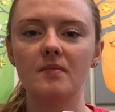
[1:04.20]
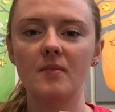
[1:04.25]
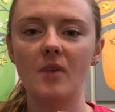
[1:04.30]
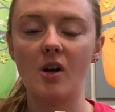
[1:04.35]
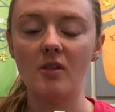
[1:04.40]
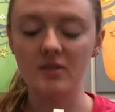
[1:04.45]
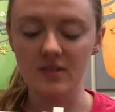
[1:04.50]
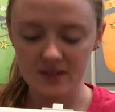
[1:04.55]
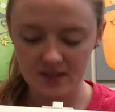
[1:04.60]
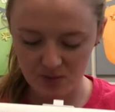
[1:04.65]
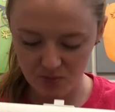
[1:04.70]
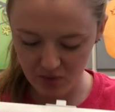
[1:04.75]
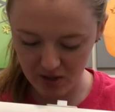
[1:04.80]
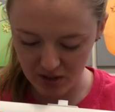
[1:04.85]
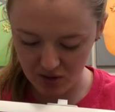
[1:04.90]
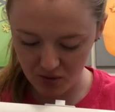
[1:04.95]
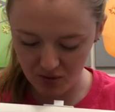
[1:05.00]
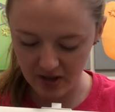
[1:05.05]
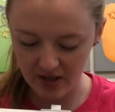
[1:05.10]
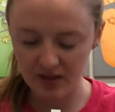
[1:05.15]
obviously we
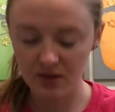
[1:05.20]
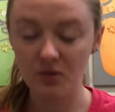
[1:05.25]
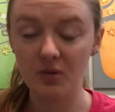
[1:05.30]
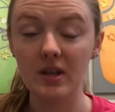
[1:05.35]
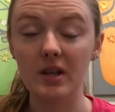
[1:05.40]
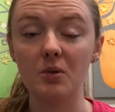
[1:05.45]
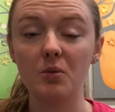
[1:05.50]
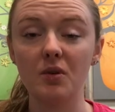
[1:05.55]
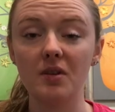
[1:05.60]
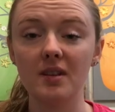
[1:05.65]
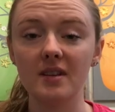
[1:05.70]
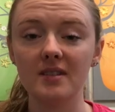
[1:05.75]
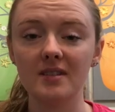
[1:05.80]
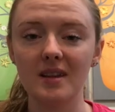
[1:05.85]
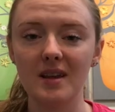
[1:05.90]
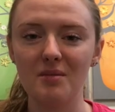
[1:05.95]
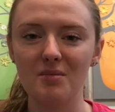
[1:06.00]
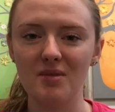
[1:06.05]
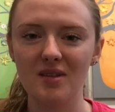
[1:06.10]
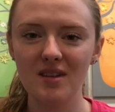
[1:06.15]
know that they'll equal the
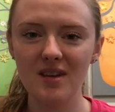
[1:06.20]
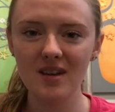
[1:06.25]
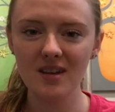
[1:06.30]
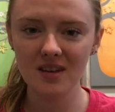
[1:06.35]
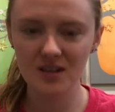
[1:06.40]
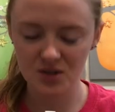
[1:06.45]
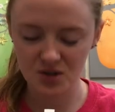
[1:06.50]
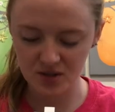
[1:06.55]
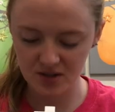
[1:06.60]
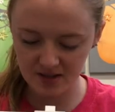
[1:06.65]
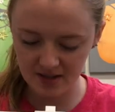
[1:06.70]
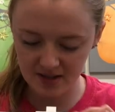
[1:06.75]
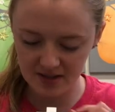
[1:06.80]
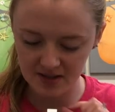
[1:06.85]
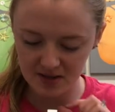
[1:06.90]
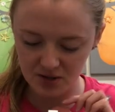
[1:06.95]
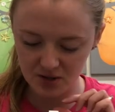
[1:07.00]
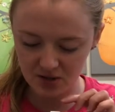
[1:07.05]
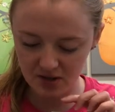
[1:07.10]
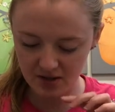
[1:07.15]
same thing. It's just
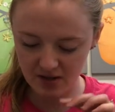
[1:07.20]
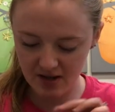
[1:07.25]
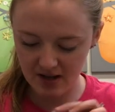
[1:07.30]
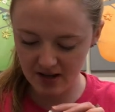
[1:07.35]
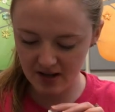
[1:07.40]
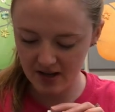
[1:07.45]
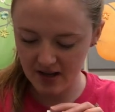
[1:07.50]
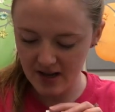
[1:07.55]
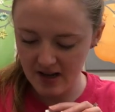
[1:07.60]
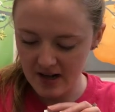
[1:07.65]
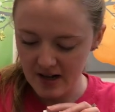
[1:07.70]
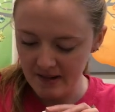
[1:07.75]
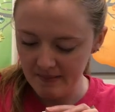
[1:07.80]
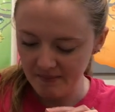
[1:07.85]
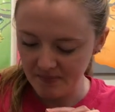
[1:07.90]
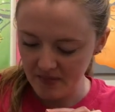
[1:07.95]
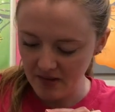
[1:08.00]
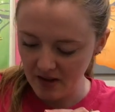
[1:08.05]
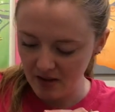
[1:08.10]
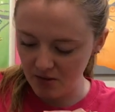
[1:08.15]
easier to think
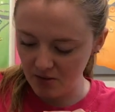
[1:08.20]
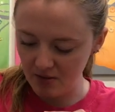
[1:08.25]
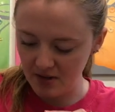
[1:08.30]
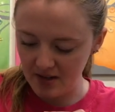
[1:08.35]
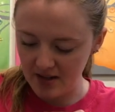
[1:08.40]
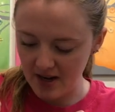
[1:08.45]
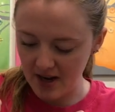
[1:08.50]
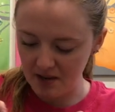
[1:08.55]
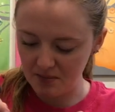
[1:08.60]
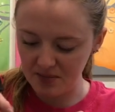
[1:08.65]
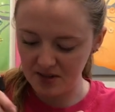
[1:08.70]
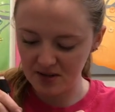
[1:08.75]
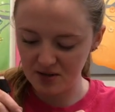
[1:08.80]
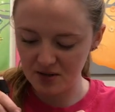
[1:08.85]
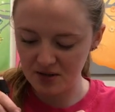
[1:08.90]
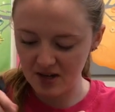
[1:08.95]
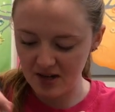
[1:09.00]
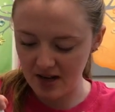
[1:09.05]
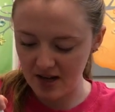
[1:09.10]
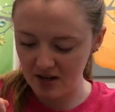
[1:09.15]
3 times
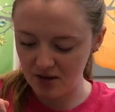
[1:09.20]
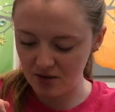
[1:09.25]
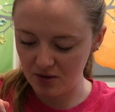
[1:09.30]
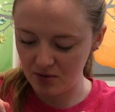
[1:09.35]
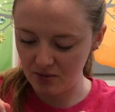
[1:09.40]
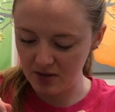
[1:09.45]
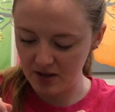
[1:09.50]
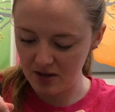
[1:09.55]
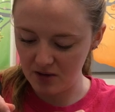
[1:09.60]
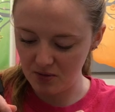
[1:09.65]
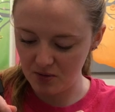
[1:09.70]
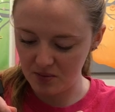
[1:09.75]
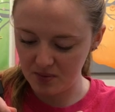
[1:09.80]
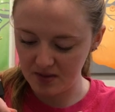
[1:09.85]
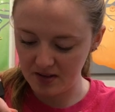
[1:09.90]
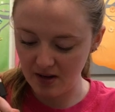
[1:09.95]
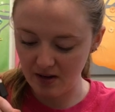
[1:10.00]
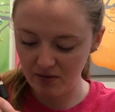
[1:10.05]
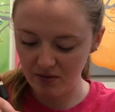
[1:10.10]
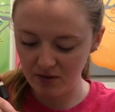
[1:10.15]
38 are 3
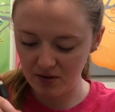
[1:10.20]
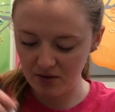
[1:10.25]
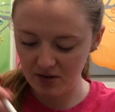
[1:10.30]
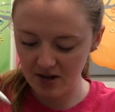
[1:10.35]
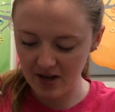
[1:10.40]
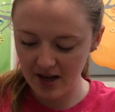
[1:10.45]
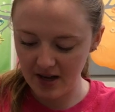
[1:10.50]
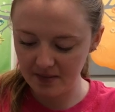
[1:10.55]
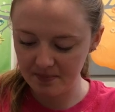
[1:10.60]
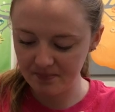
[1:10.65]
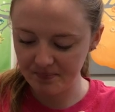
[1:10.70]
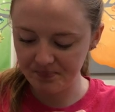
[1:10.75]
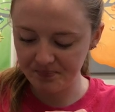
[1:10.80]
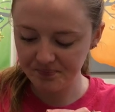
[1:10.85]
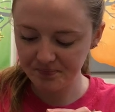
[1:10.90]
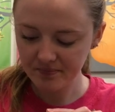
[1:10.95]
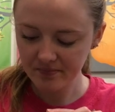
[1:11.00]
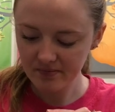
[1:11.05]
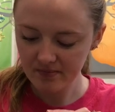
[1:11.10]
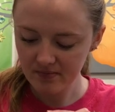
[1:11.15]
groups of 38.
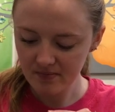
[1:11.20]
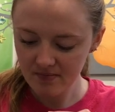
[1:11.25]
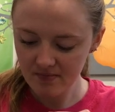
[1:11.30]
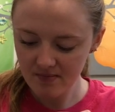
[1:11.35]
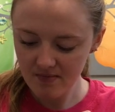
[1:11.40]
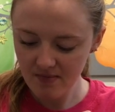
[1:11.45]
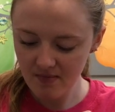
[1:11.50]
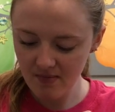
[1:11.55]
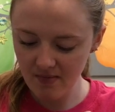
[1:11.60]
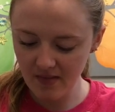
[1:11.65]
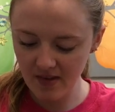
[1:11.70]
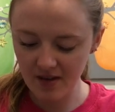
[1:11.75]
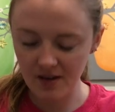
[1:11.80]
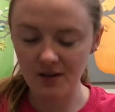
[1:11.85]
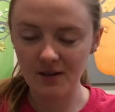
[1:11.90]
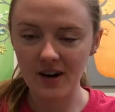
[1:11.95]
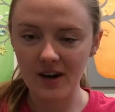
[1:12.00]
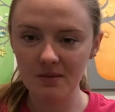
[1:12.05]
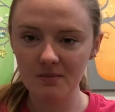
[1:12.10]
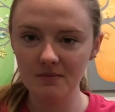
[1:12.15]
All
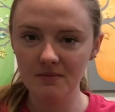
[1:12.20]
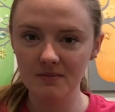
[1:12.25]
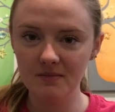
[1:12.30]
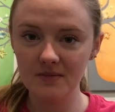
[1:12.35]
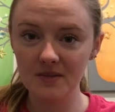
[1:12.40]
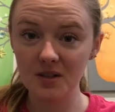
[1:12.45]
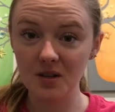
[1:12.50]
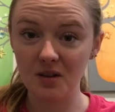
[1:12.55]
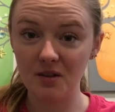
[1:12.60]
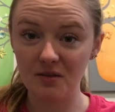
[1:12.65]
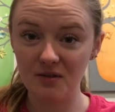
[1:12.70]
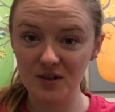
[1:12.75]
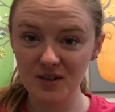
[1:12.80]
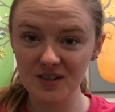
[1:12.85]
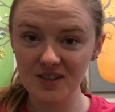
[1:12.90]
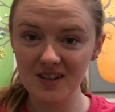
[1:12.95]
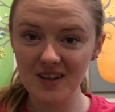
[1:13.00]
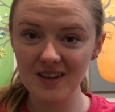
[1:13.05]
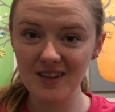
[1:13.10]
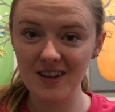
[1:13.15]
right, so the
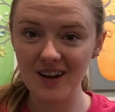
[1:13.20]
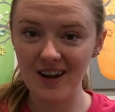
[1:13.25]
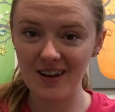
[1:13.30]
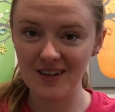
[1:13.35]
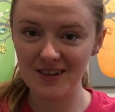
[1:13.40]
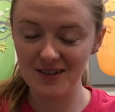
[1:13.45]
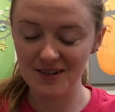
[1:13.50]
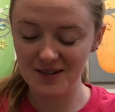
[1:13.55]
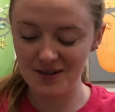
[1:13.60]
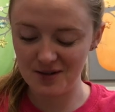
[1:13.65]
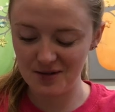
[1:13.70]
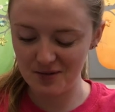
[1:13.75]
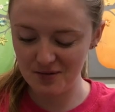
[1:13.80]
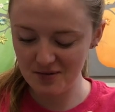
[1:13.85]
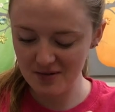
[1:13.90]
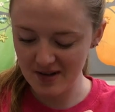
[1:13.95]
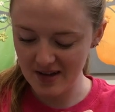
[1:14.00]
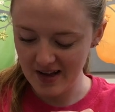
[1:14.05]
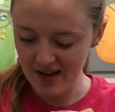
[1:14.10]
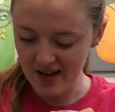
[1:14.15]
first thing that I can do